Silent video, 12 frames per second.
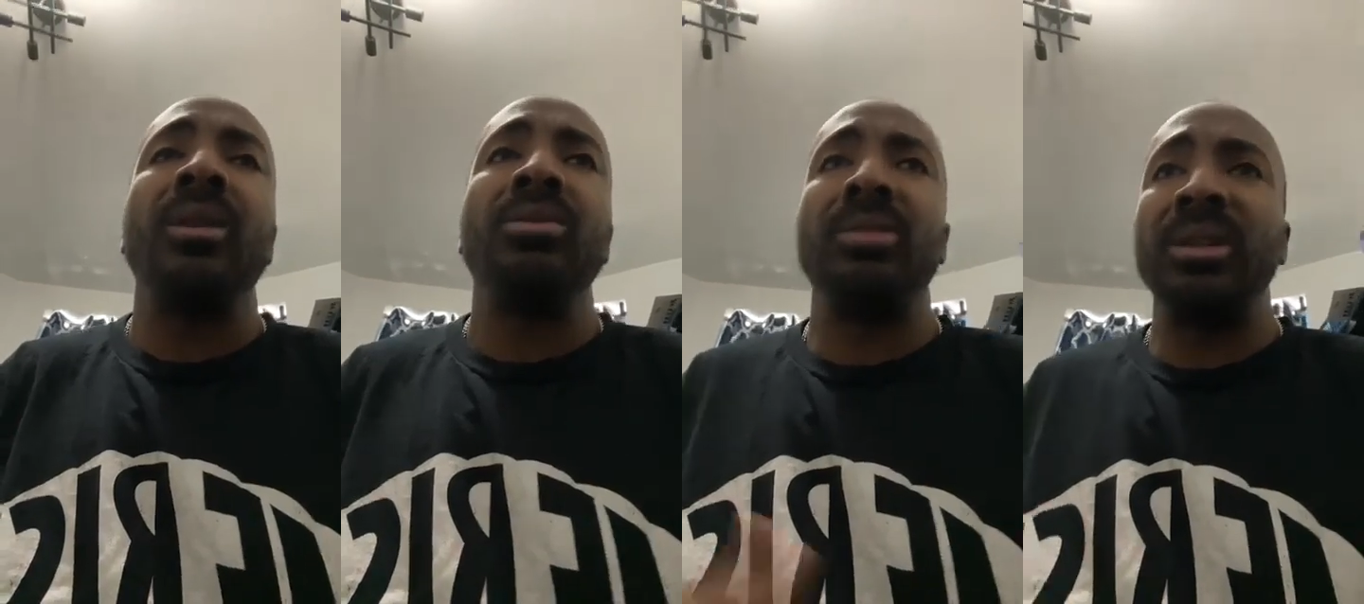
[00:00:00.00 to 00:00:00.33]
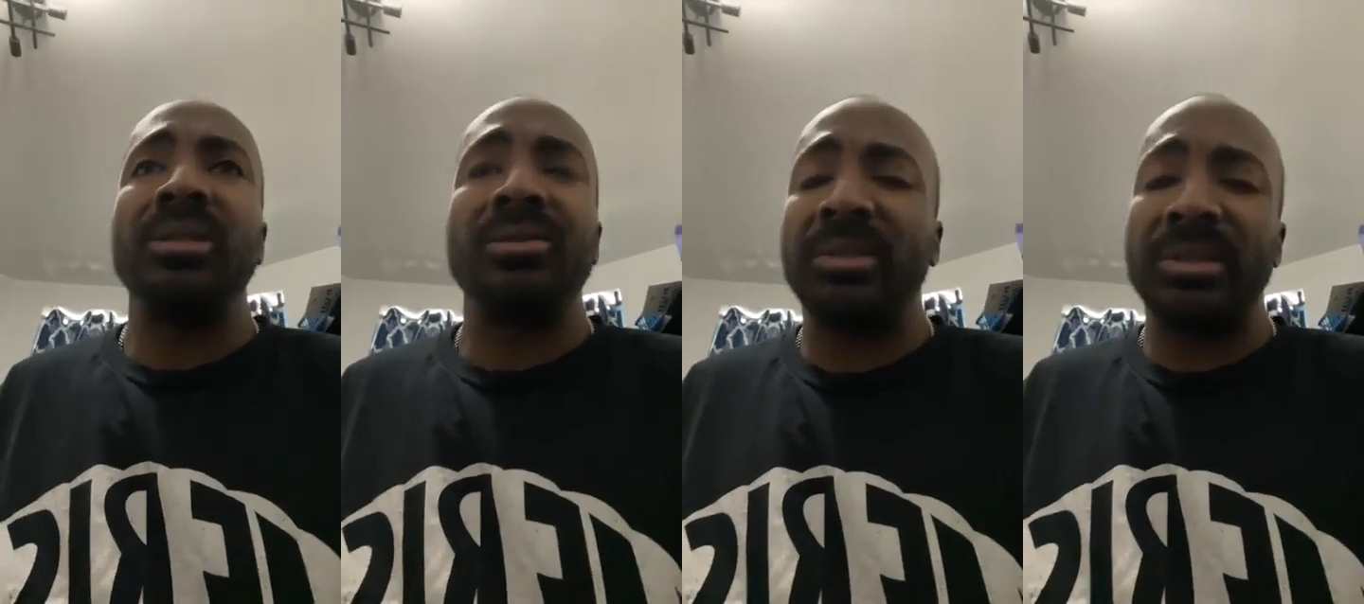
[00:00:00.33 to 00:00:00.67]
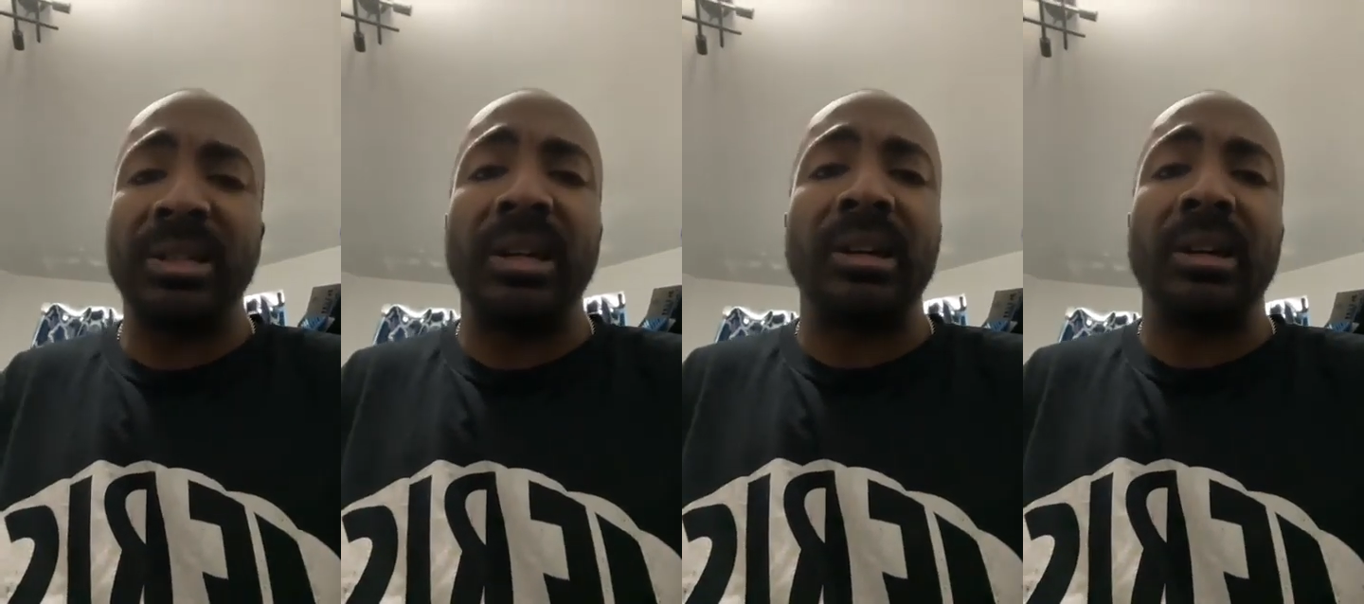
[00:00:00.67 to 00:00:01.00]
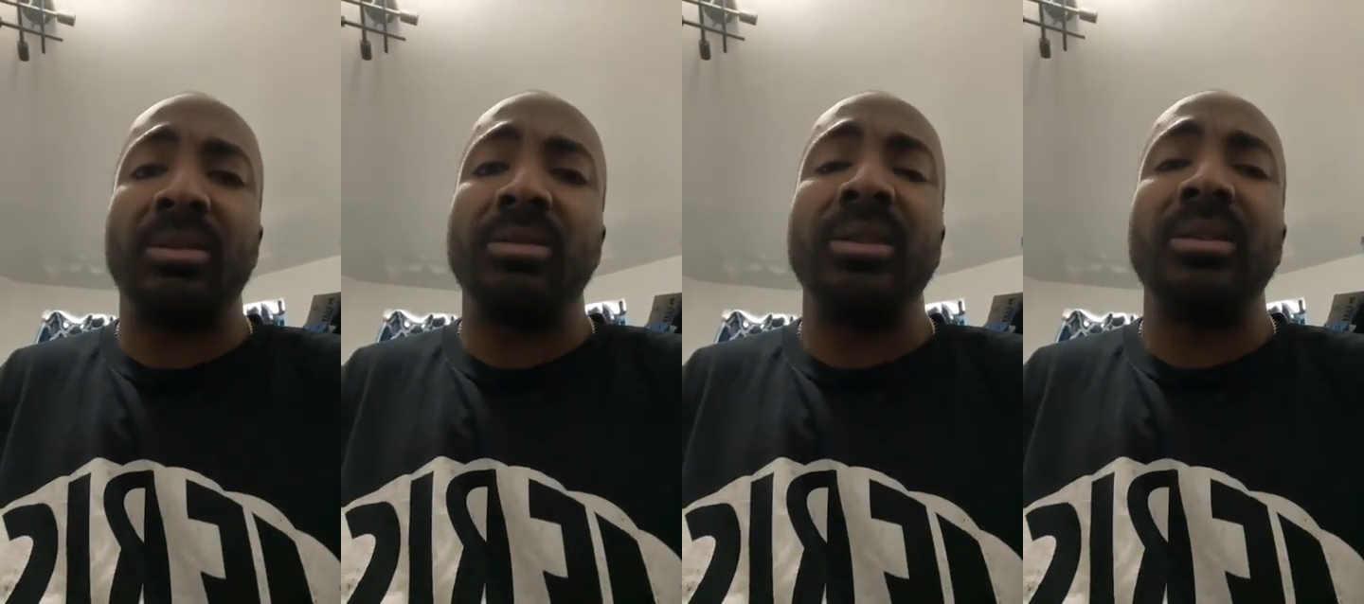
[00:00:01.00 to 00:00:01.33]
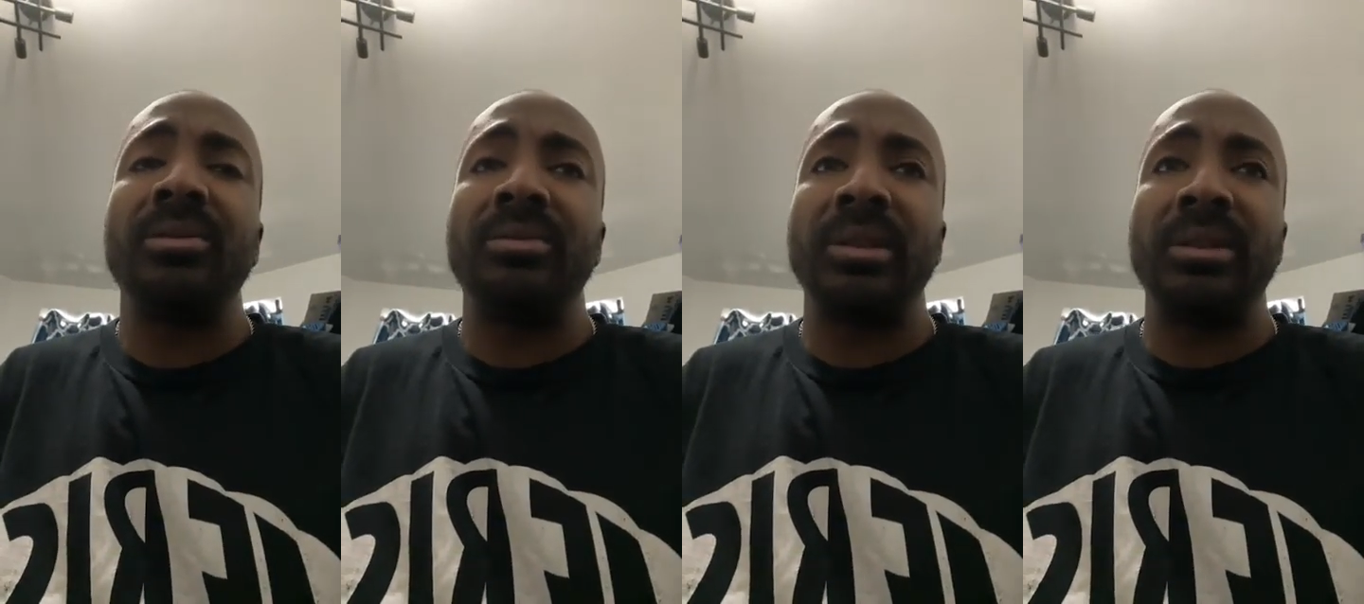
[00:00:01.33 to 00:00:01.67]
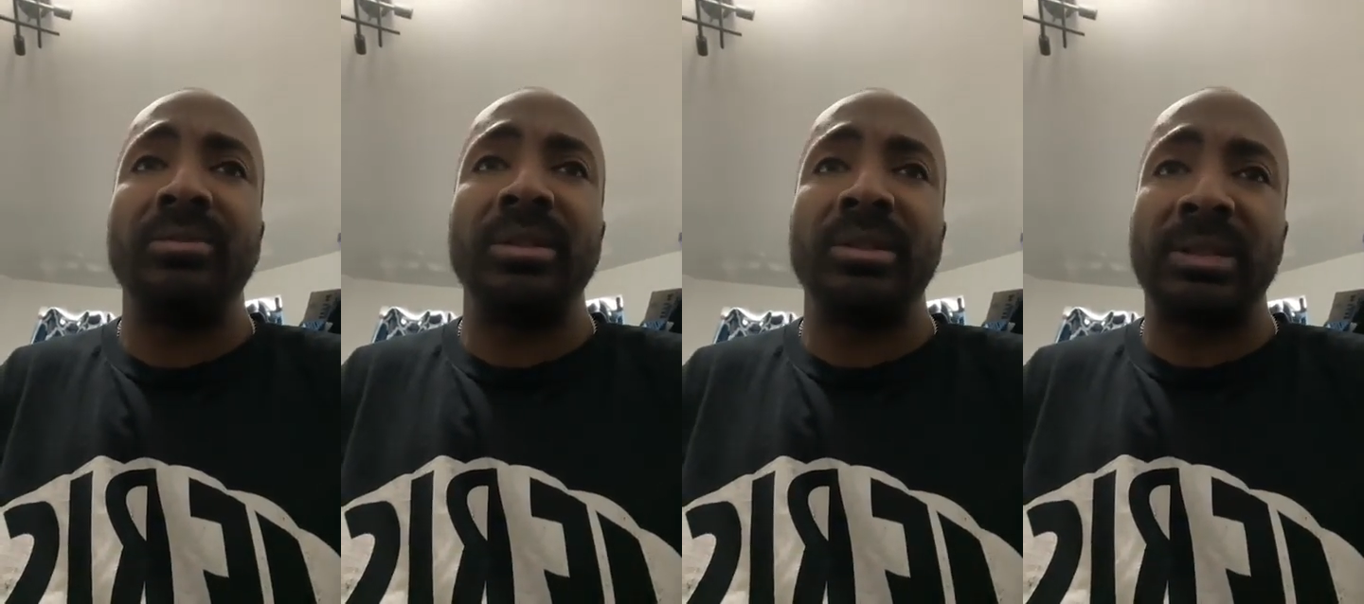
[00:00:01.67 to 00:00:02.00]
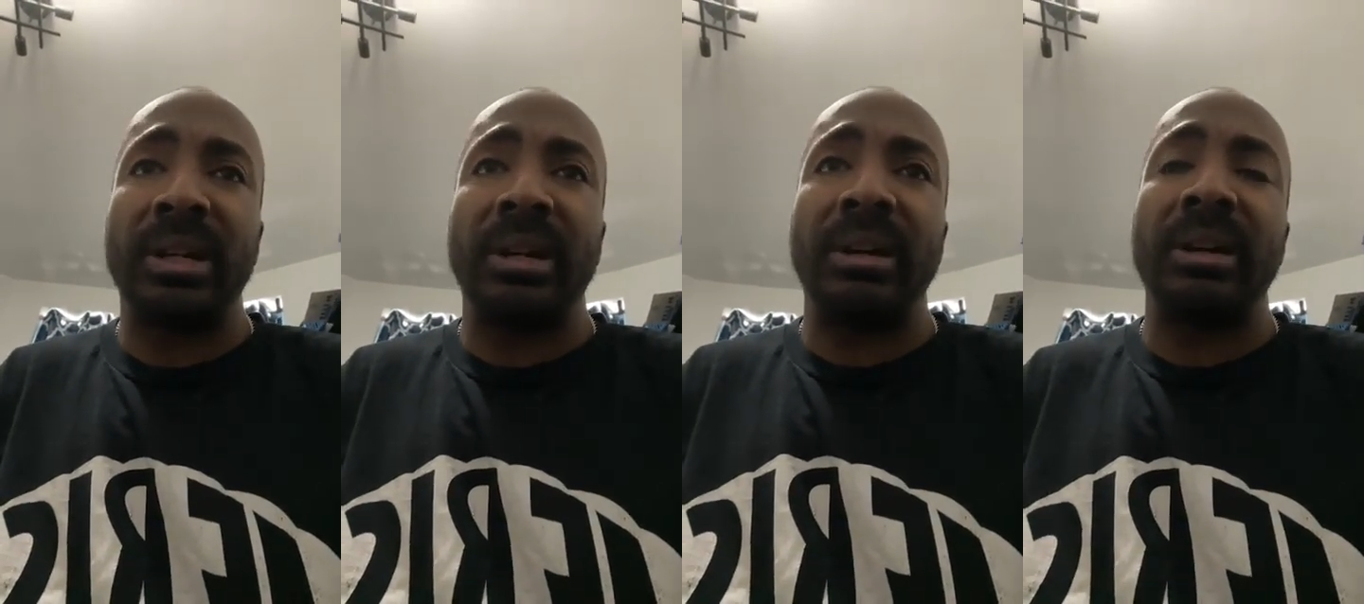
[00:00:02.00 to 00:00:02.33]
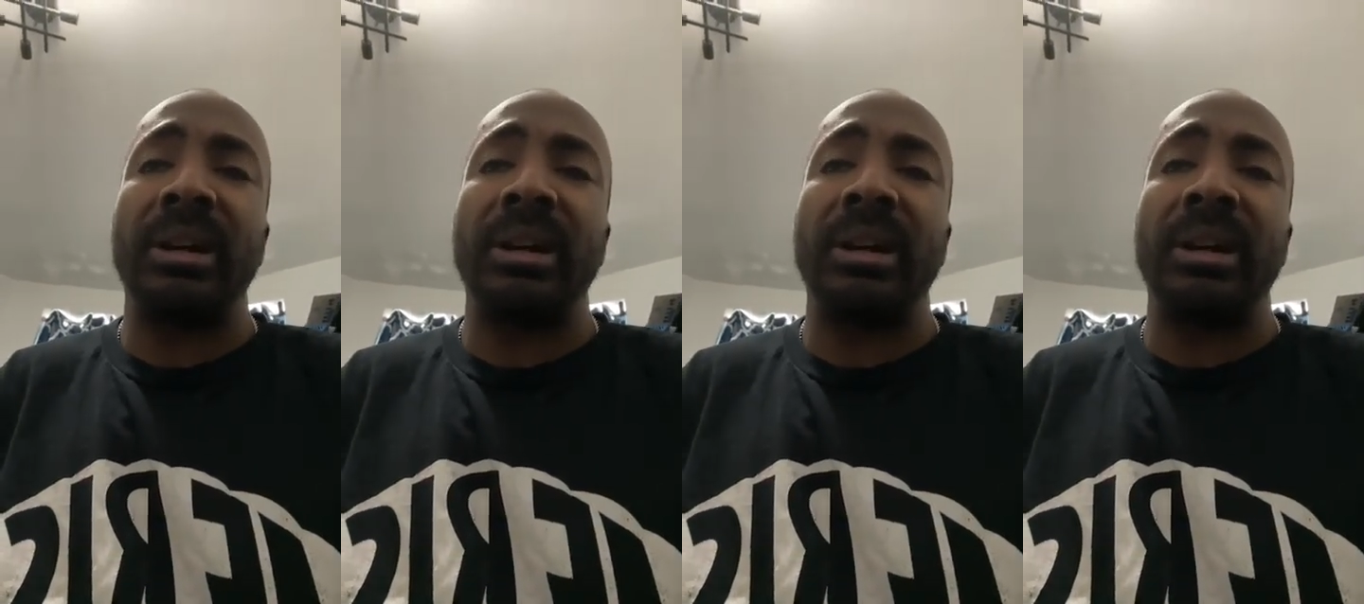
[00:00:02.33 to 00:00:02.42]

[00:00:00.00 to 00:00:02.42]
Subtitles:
you need to reset. Like, you need to really reset.